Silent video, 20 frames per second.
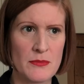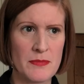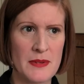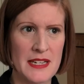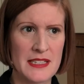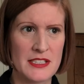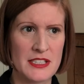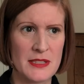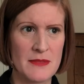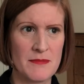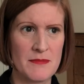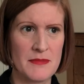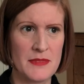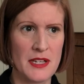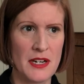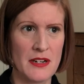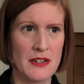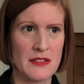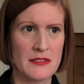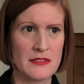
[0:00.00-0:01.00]
Black Sheep
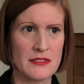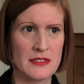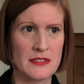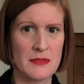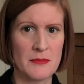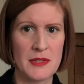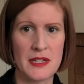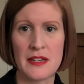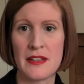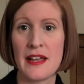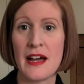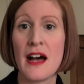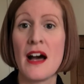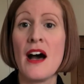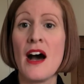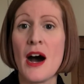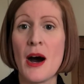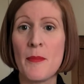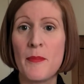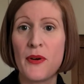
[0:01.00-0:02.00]
Yarns, something like that.
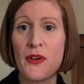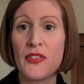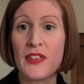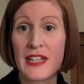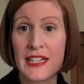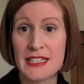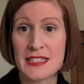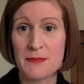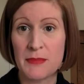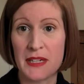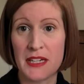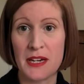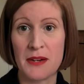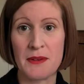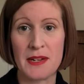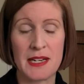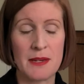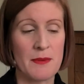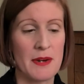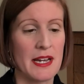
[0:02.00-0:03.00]
I'll put the link below
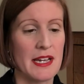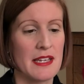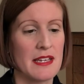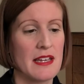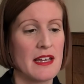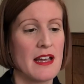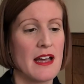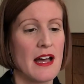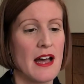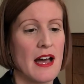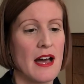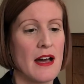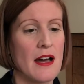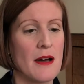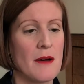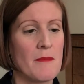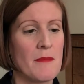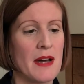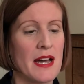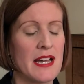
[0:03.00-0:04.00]
anyway.
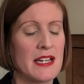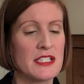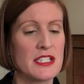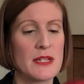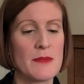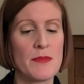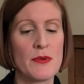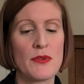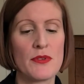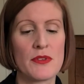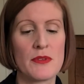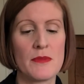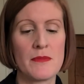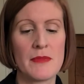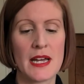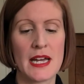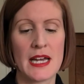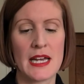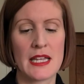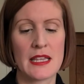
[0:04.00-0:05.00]
I actually bought them
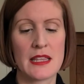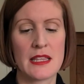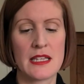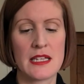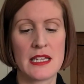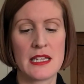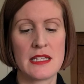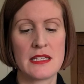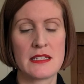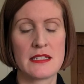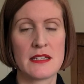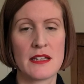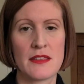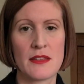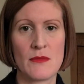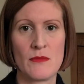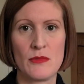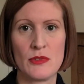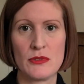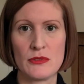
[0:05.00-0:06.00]
at the
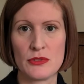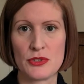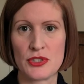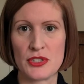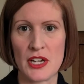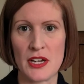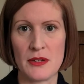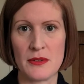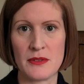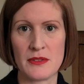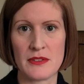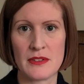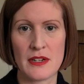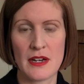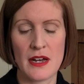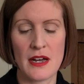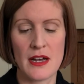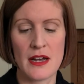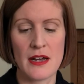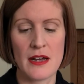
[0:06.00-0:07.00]
Southern Wool Show.
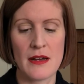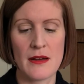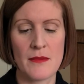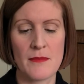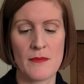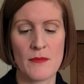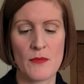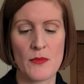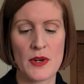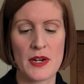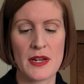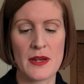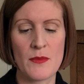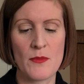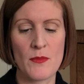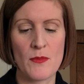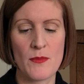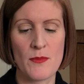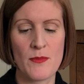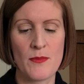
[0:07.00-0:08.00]
When I
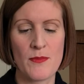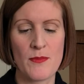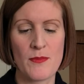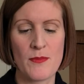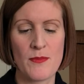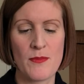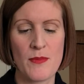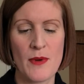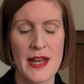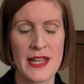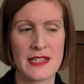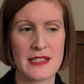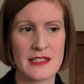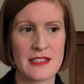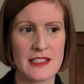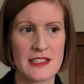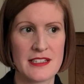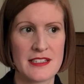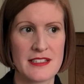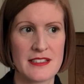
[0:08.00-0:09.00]

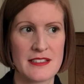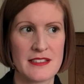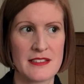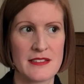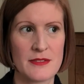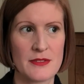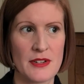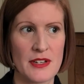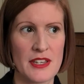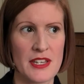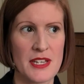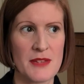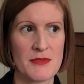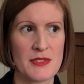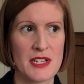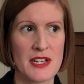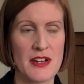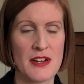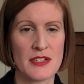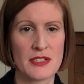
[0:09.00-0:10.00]
went I think it
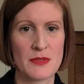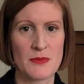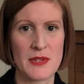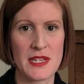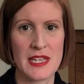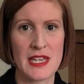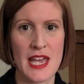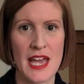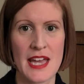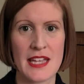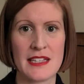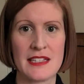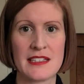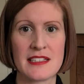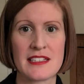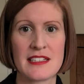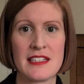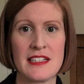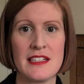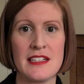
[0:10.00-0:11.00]
was last
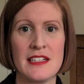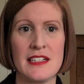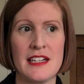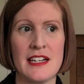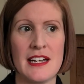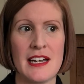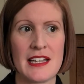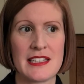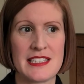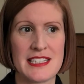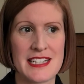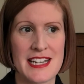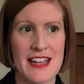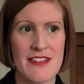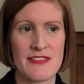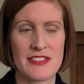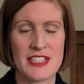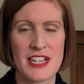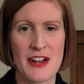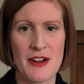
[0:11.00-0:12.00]
weekend. I didn't
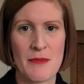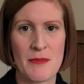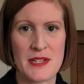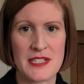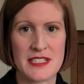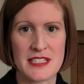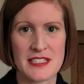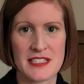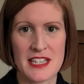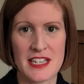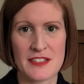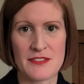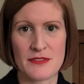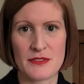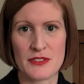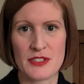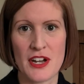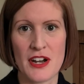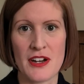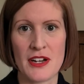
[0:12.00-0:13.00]
have a terribly
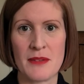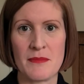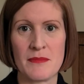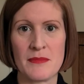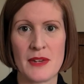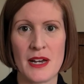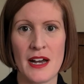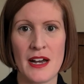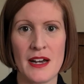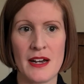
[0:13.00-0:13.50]
successful time.